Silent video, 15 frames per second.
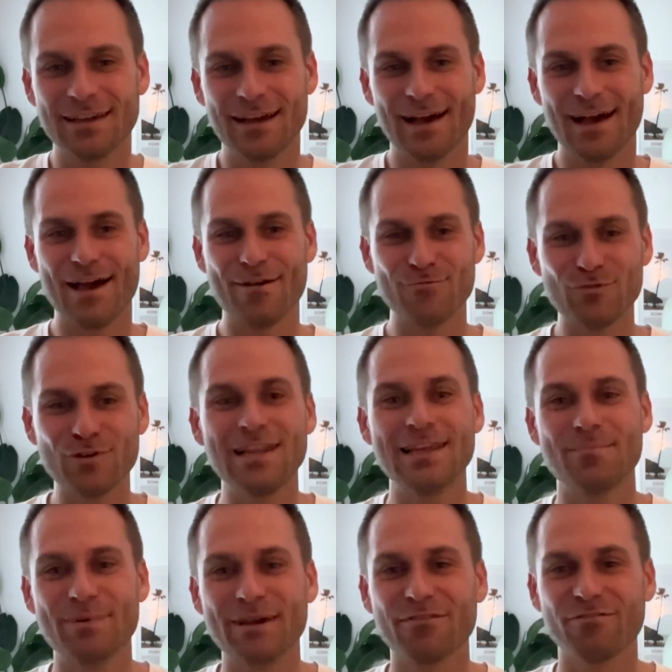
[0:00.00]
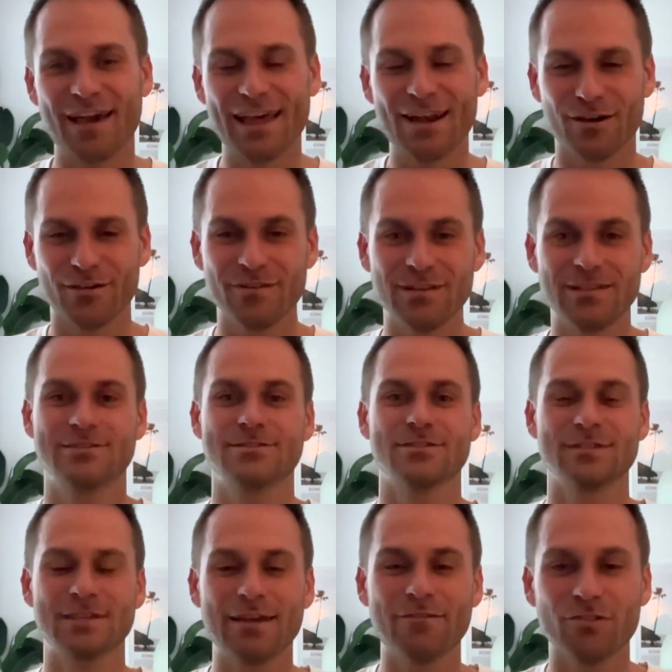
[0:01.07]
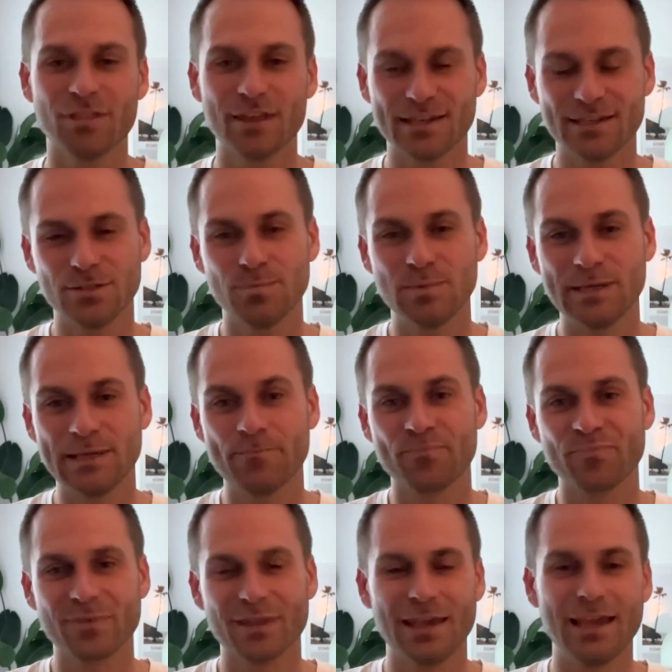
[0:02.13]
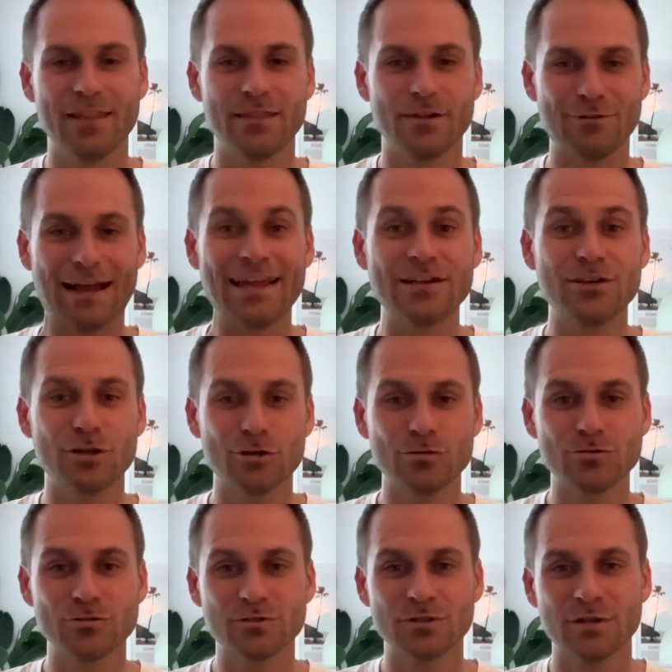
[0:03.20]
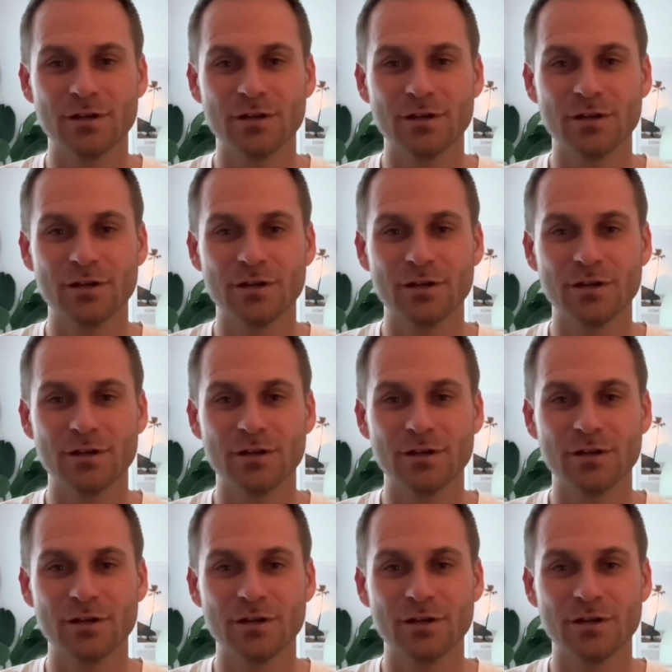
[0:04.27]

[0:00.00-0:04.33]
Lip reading: I'm really a big fan of it. It's just everything needs to be in the right dose.